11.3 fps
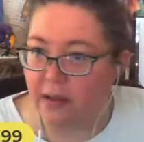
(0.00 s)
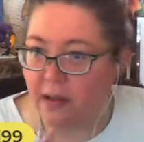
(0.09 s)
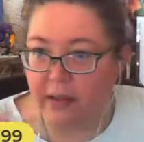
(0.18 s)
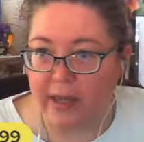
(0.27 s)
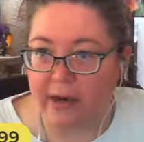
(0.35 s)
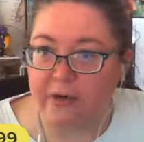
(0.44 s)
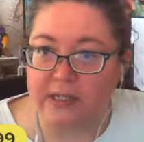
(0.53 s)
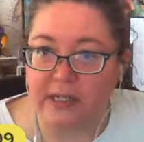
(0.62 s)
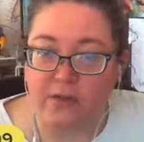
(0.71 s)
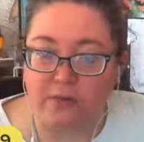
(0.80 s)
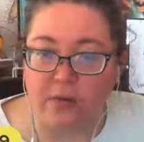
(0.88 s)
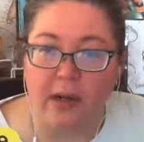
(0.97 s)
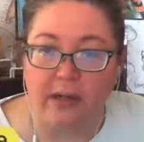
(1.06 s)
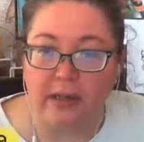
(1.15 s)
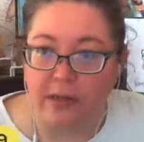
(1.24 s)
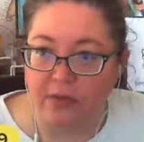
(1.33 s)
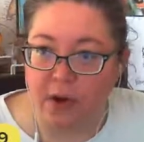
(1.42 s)
a guaranteed run
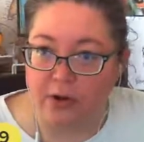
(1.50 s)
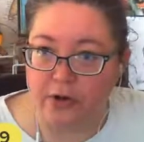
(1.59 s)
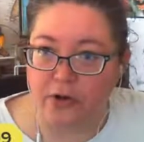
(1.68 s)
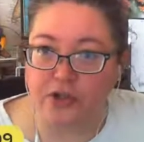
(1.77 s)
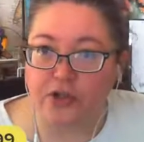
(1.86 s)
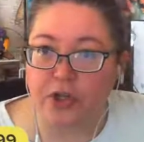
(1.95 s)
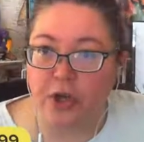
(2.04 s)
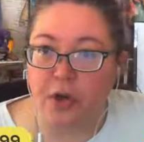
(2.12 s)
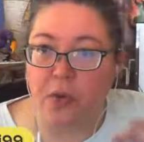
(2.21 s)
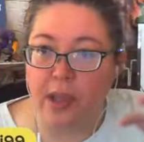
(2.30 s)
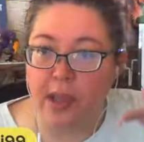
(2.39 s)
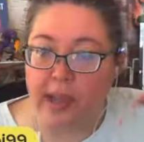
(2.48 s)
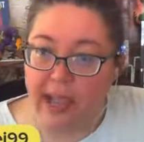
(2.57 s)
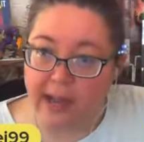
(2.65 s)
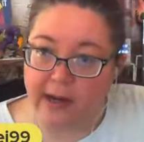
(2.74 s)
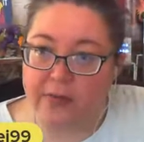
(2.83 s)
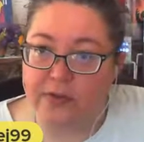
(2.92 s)
either on our show
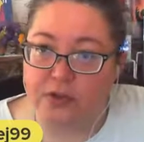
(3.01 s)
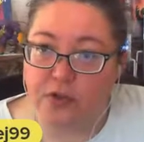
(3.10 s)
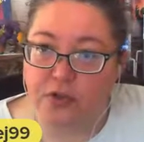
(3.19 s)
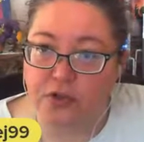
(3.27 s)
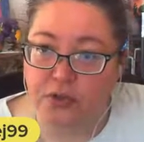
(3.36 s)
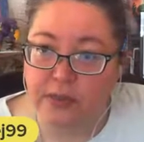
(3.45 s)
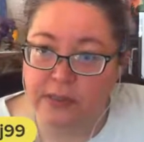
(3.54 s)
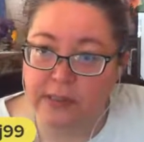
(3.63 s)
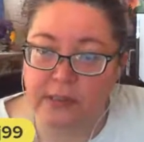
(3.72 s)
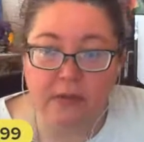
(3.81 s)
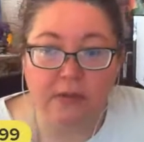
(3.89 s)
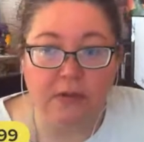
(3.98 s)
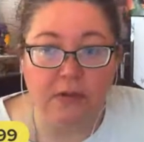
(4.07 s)
and on the socials,